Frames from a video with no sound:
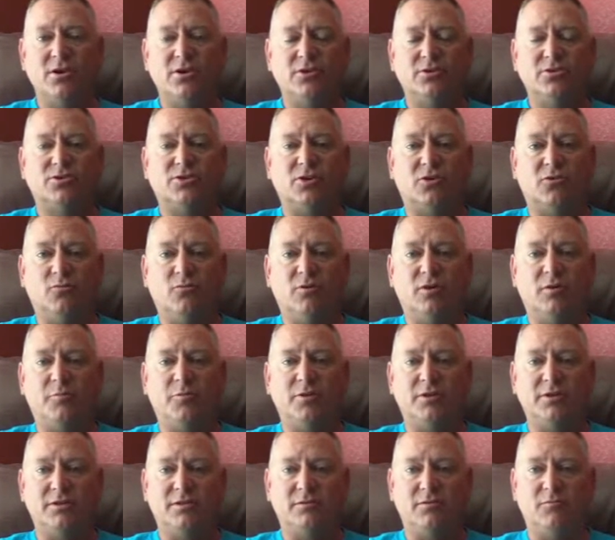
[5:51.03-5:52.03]

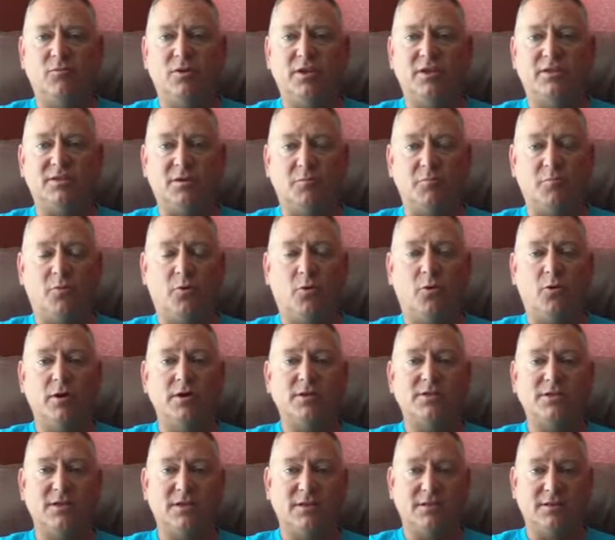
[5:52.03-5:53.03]
So it's
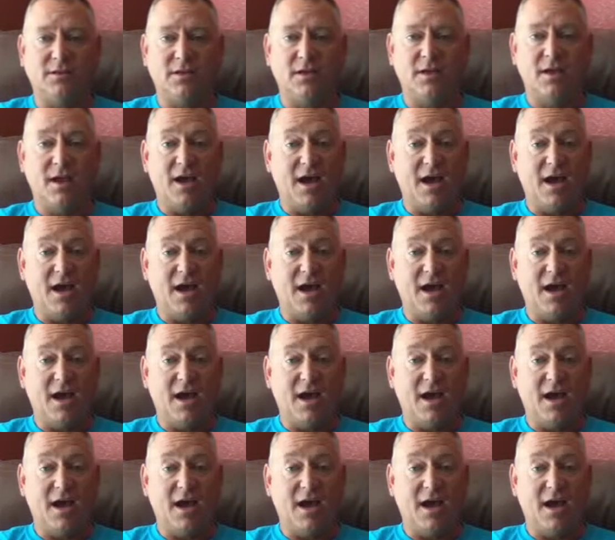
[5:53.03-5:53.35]
important